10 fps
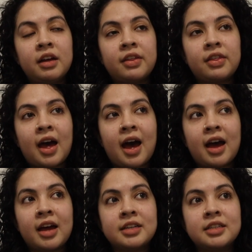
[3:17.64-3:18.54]

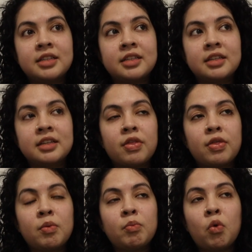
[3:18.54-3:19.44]
that
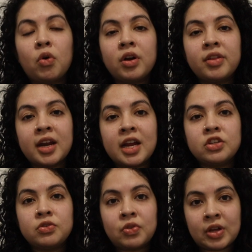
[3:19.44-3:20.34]
the more that I
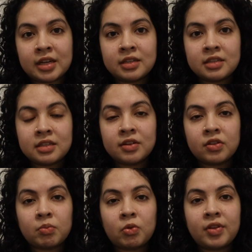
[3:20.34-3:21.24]
do this,
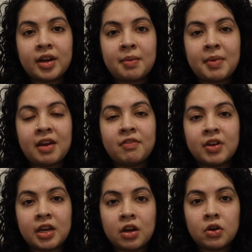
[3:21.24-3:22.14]
the more that I make
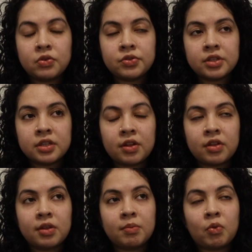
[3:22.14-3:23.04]
videos,
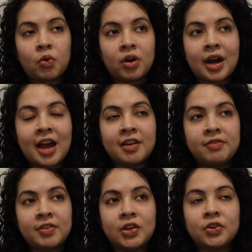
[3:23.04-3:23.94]
the more I
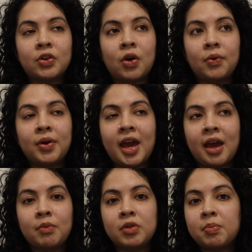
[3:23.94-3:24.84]
feel
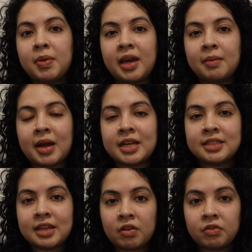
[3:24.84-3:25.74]
okay with being
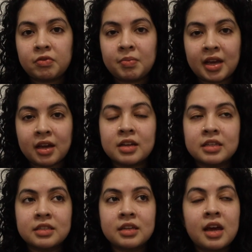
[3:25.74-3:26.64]
myself,
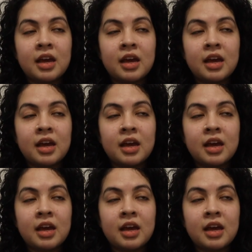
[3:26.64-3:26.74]
because